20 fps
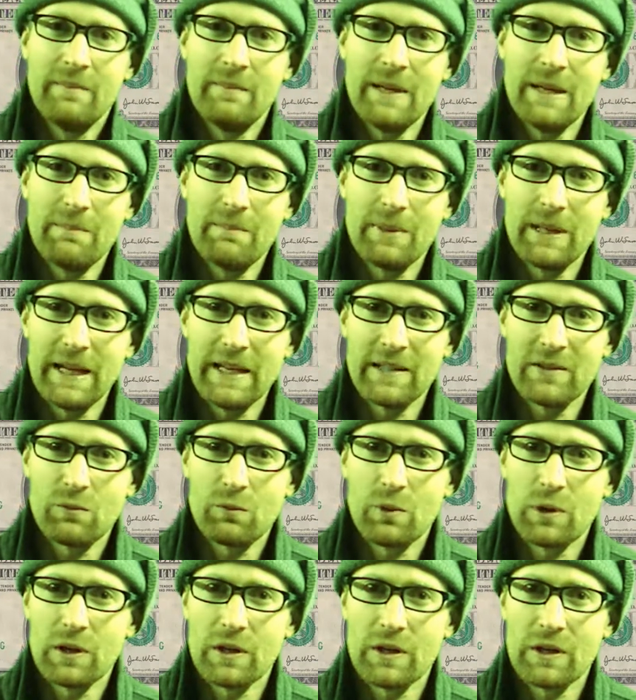meat
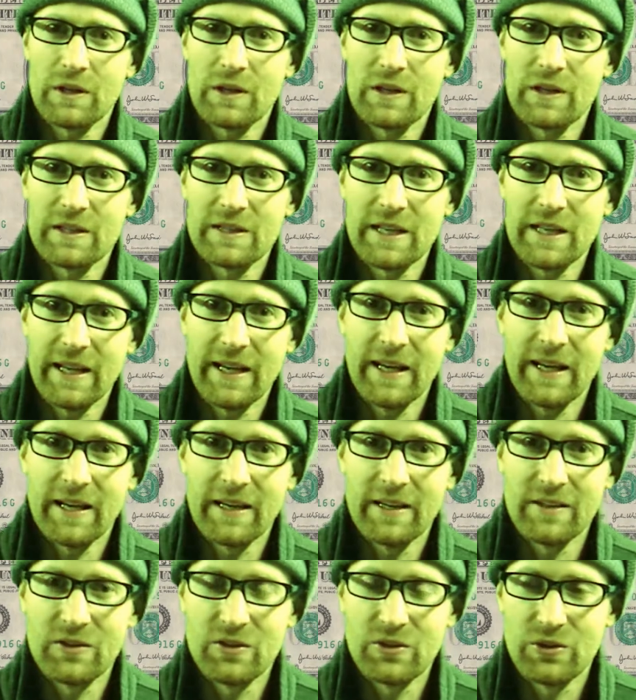plant workers
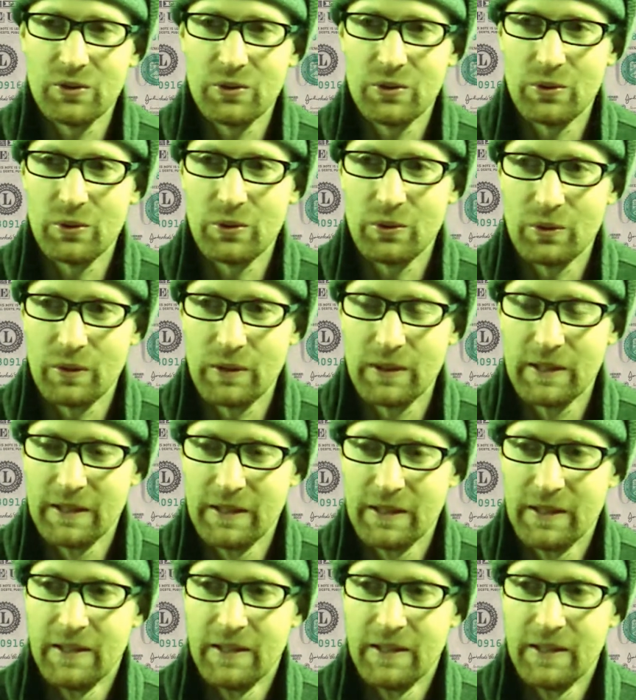and to